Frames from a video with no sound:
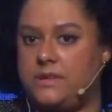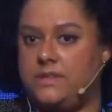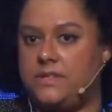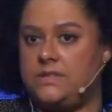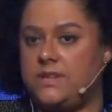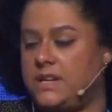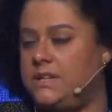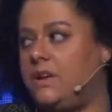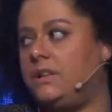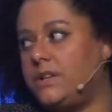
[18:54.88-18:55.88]
into
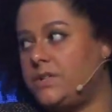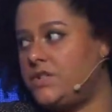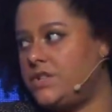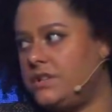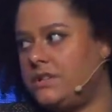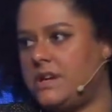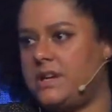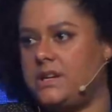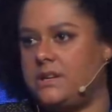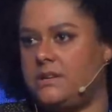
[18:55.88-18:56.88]
technology,
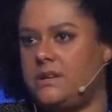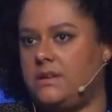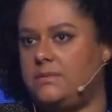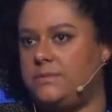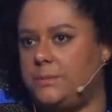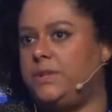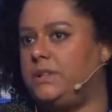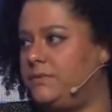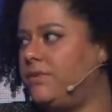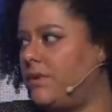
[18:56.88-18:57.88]
like the
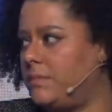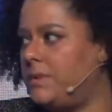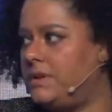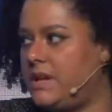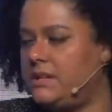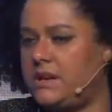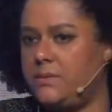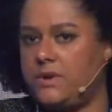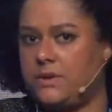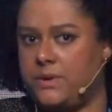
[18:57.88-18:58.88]
platform that I
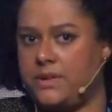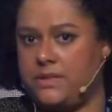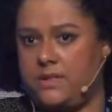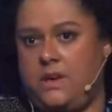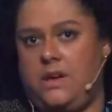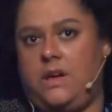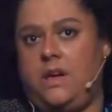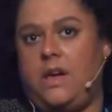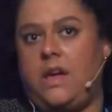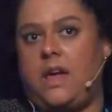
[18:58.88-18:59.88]
work with,
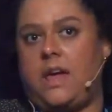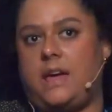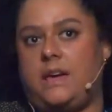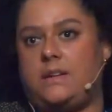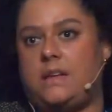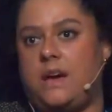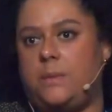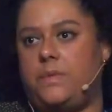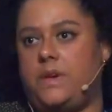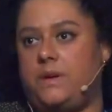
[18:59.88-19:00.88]
and
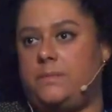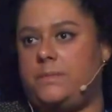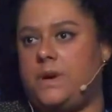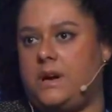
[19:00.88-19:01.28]
help them